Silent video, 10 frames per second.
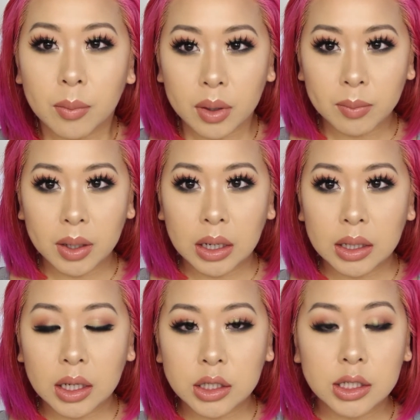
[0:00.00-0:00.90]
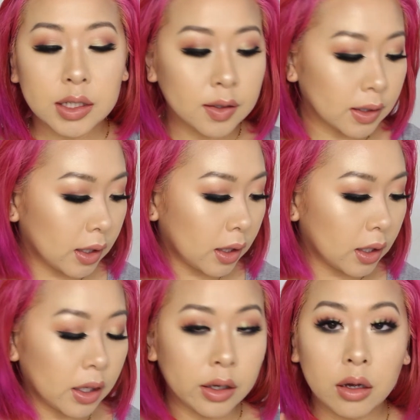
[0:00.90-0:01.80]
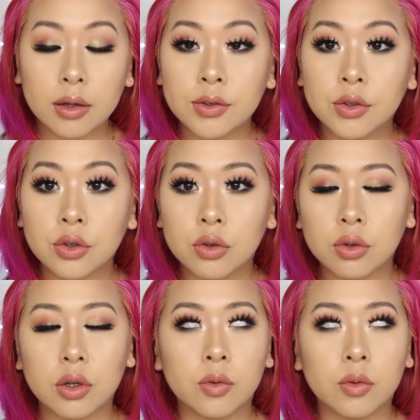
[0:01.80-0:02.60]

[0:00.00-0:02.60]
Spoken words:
put on my eyelashes, and then I also,